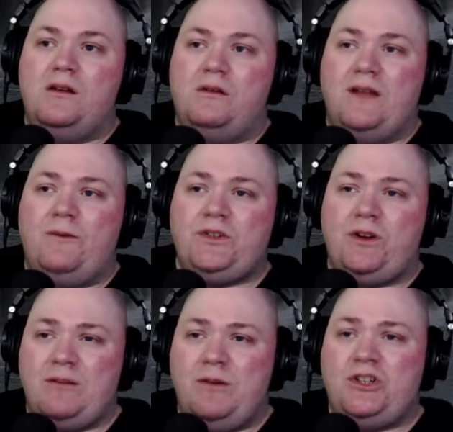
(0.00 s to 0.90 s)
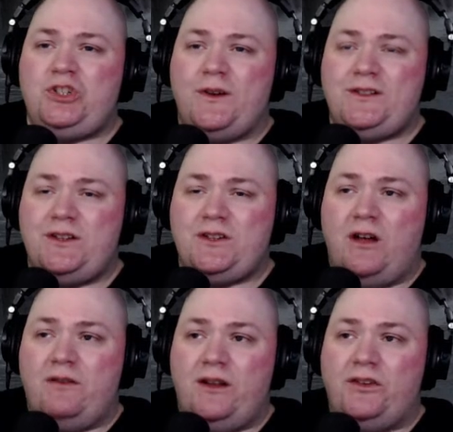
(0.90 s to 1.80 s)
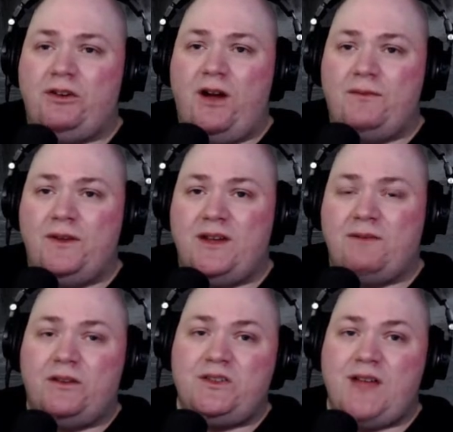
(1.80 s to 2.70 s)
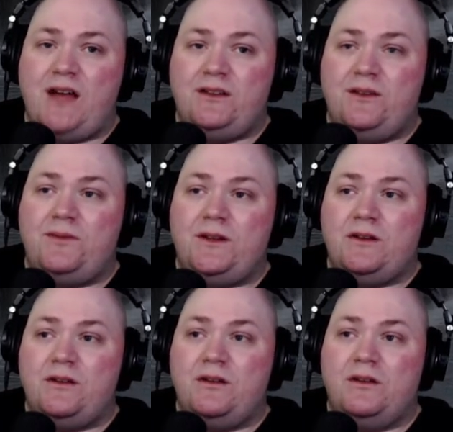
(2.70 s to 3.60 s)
When I first heard about the choice to dissolve NSO outfits, I felt sad and defeated.